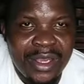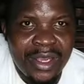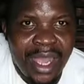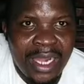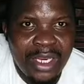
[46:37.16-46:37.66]

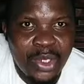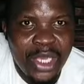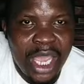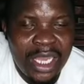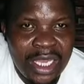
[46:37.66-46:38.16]

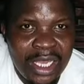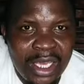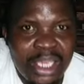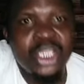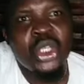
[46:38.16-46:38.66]
Hallelujah.
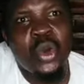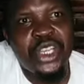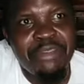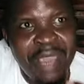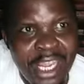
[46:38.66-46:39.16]
So,
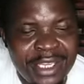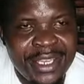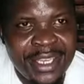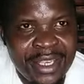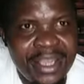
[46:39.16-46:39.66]
which
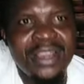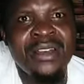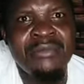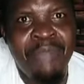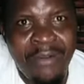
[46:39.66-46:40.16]
means
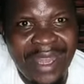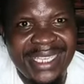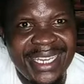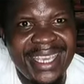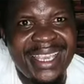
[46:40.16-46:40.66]

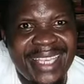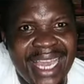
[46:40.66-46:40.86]
poverty is